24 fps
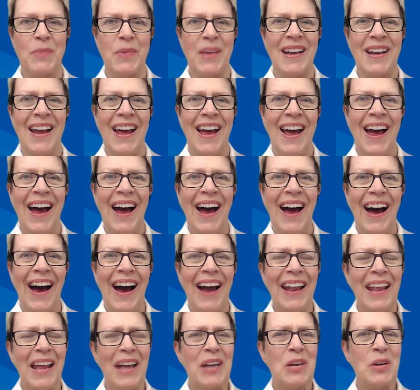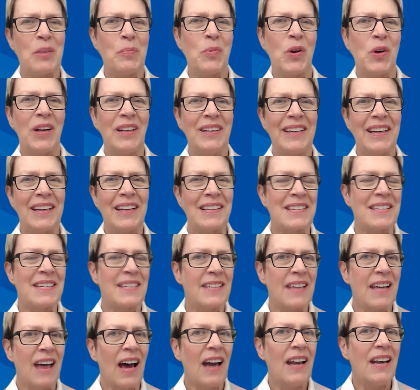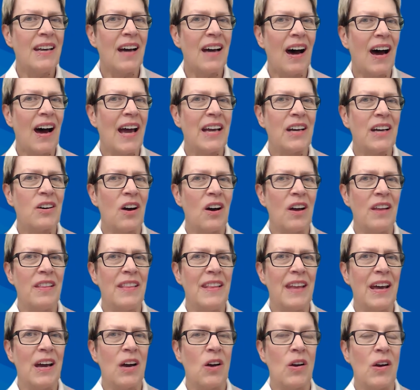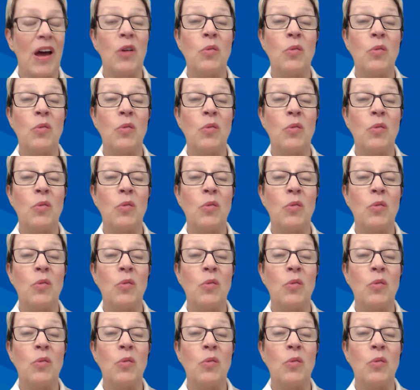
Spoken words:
but I like to put a little sun icon there.